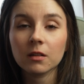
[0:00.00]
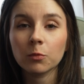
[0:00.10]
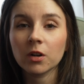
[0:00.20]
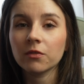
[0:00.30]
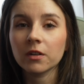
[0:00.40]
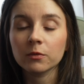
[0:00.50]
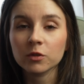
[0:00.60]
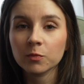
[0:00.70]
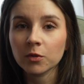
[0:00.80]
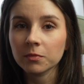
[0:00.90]
Wherever I
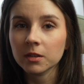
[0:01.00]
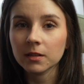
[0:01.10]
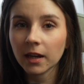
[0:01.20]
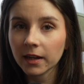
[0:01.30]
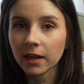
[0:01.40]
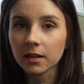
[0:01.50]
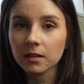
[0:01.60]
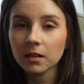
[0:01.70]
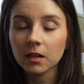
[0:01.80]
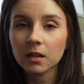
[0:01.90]
was prompting
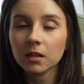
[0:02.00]
again,